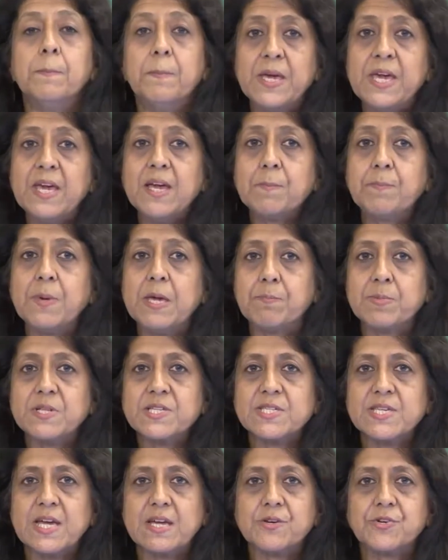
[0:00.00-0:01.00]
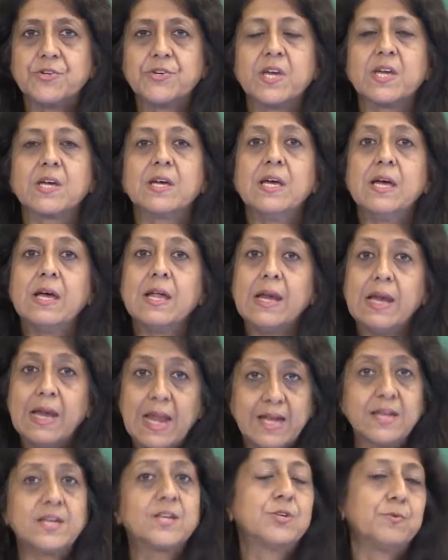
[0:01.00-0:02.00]
being people-centric
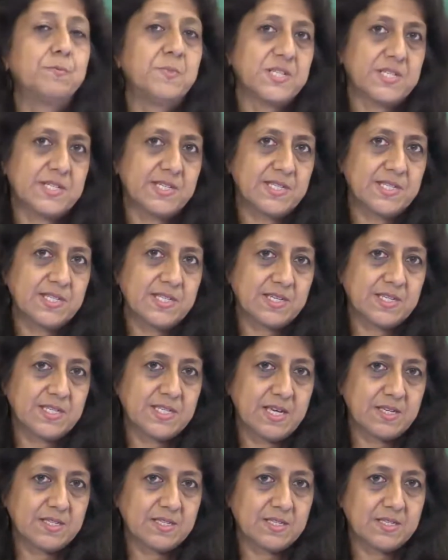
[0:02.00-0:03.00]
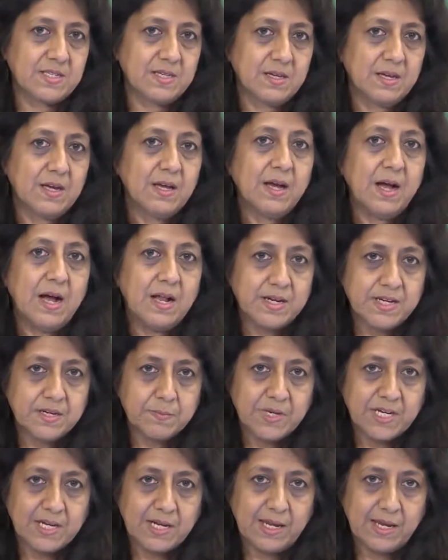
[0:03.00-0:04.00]
led to business success
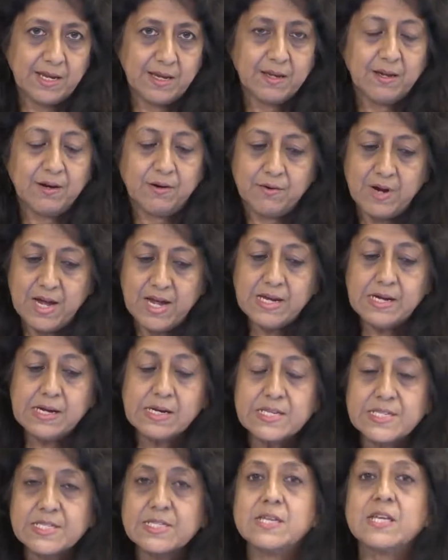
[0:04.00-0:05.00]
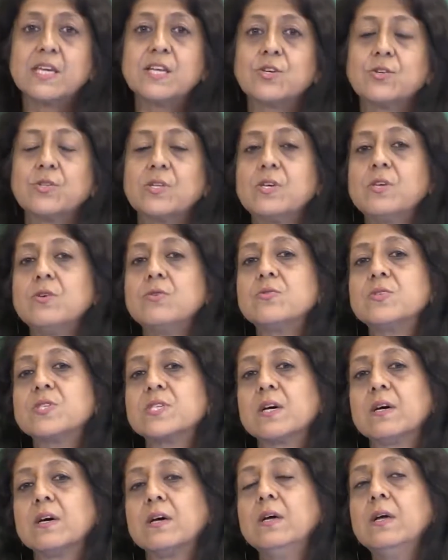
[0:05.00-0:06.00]
ultimately, right? Listening to the
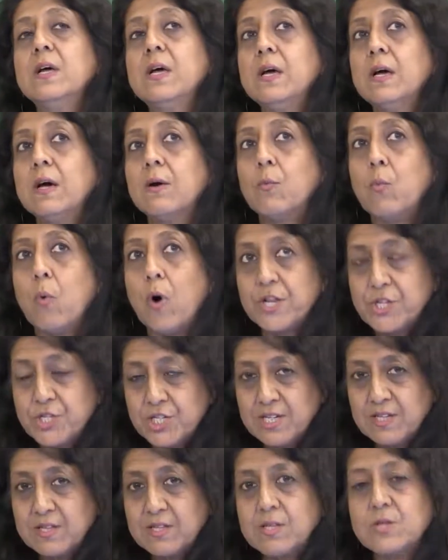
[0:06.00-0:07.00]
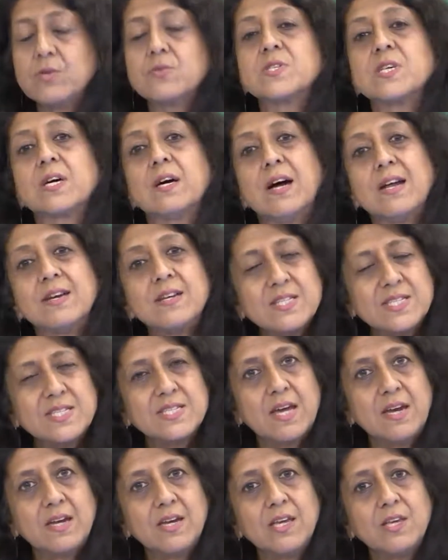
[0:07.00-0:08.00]
user, watching the user,
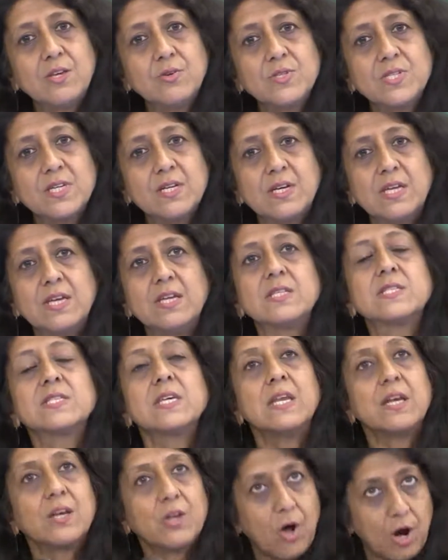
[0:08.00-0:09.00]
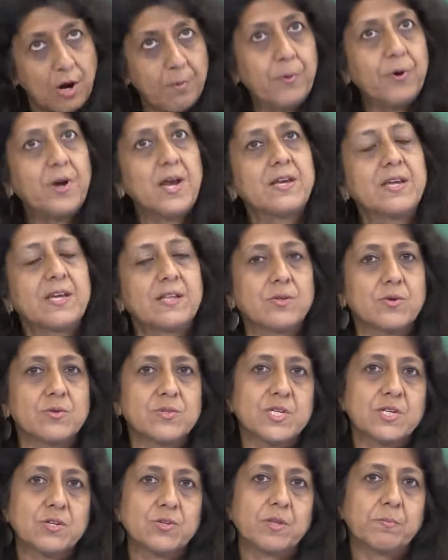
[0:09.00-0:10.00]
understanding user needs, incorporating
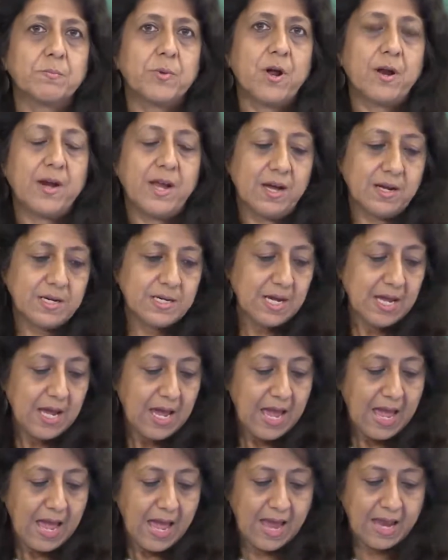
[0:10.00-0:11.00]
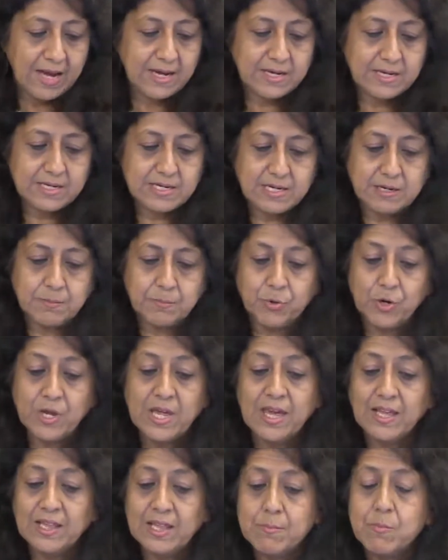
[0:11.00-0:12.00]
those into the product, and
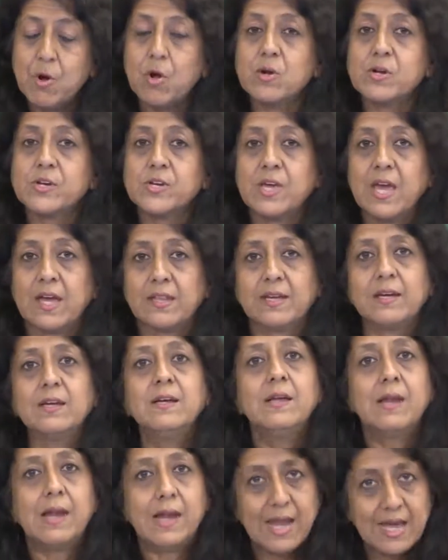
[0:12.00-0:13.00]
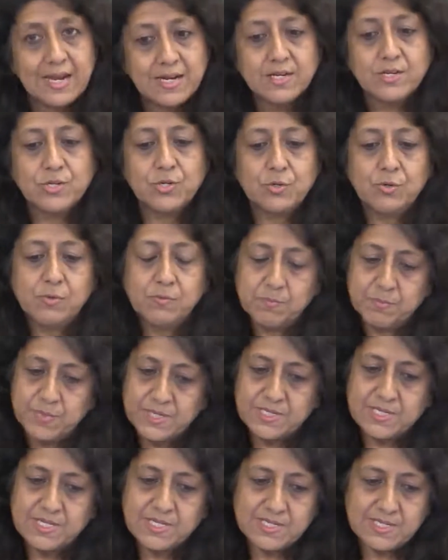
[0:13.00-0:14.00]
bringing them all together led to
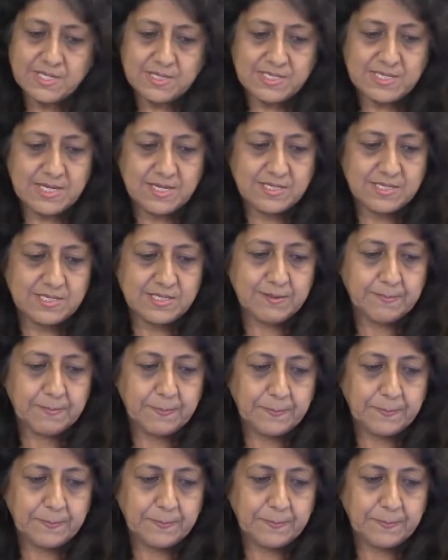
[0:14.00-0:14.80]
business success.